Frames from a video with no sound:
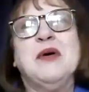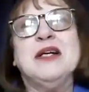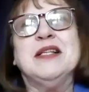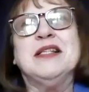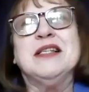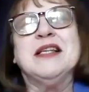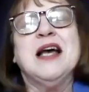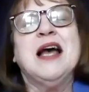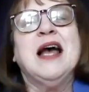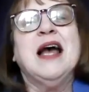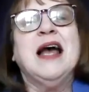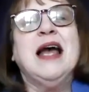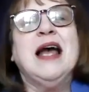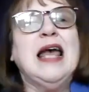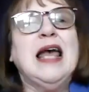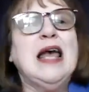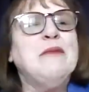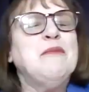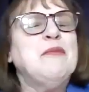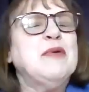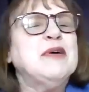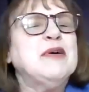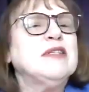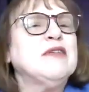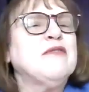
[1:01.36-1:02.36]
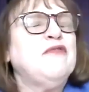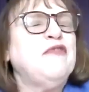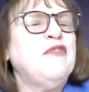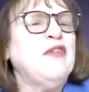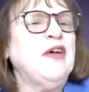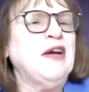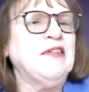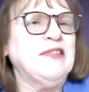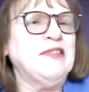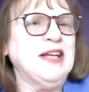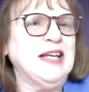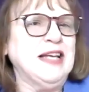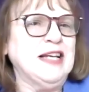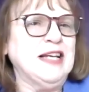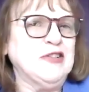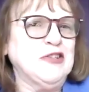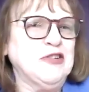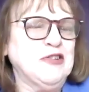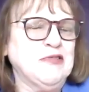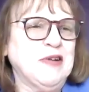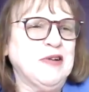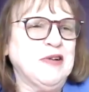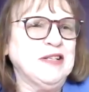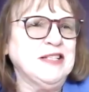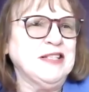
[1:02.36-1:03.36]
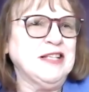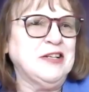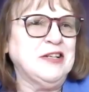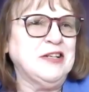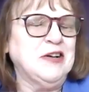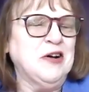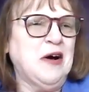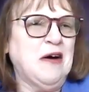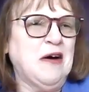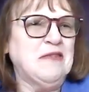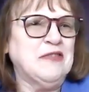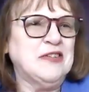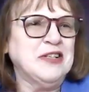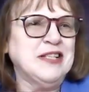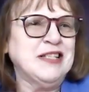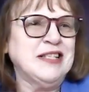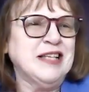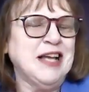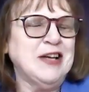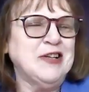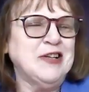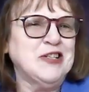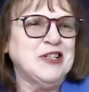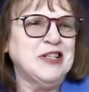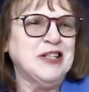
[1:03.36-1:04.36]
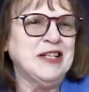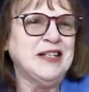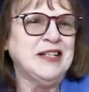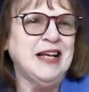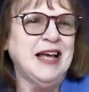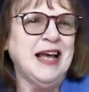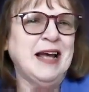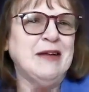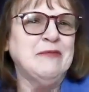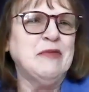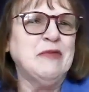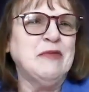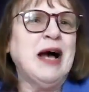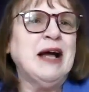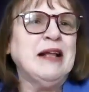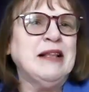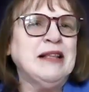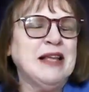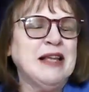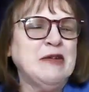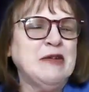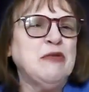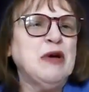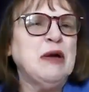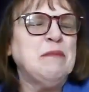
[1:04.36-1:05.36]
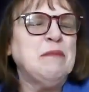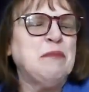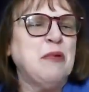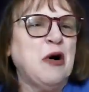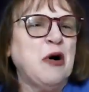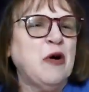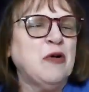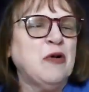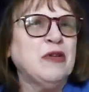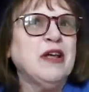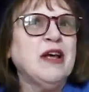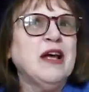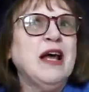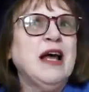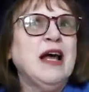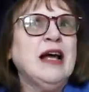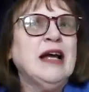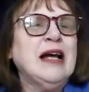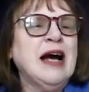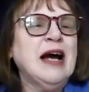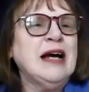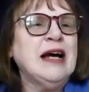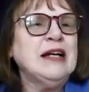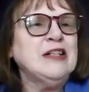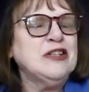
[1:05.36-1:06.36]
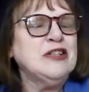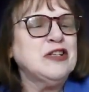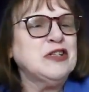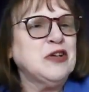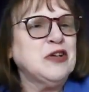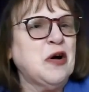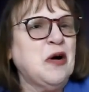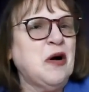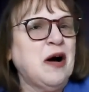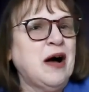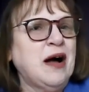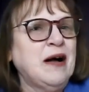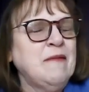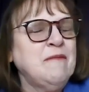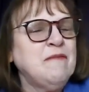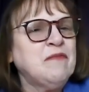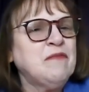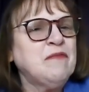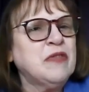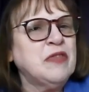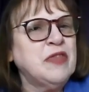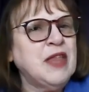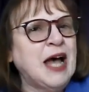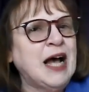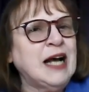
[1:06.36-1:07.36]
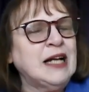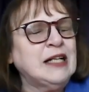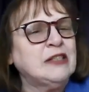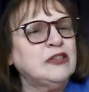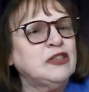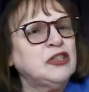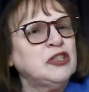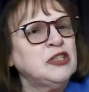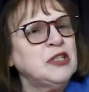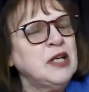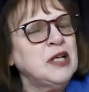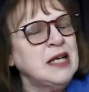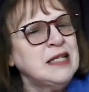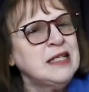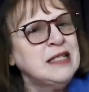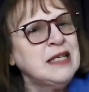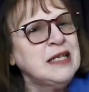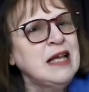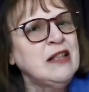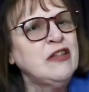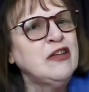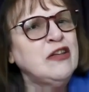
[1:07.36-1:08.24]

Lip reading: was a very interesting conversation, and I think we both kind of saw that, should I say,